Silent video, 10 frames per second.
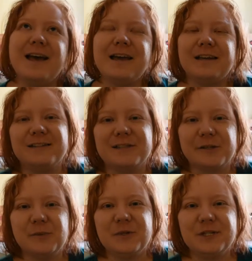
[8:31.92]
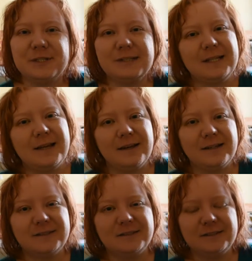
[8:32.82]
in the description
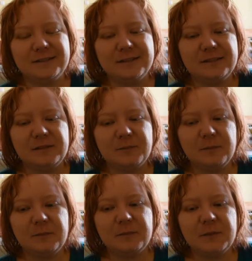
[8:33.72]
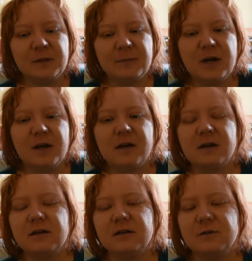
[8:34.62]
that done by
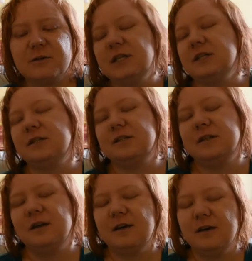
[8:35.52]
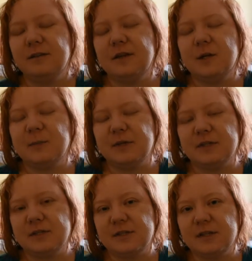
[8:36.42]
a great
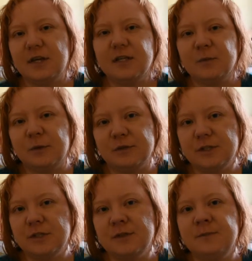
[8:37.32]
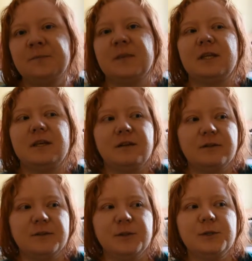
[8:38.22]
therapist, Kathy Morton, here
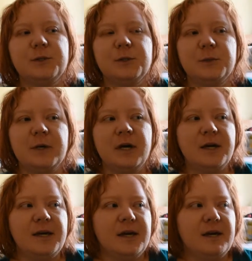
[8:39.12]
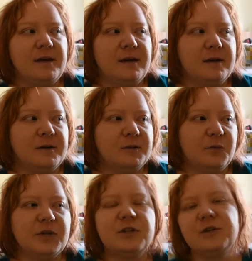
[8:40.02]
on YouTube,
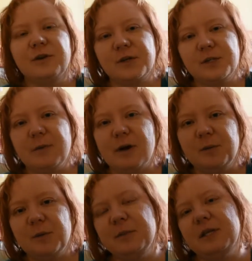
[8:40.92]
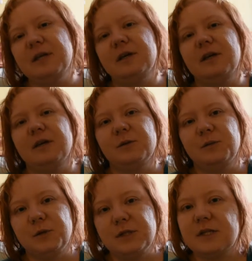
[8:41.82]
where she talks about BPD and
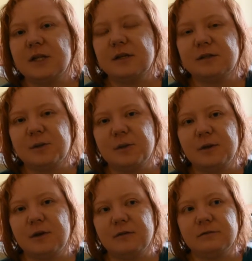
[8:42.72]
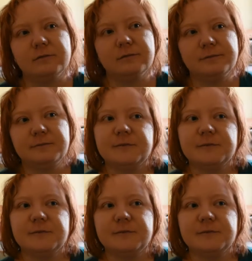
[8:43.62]
what it's like, so you can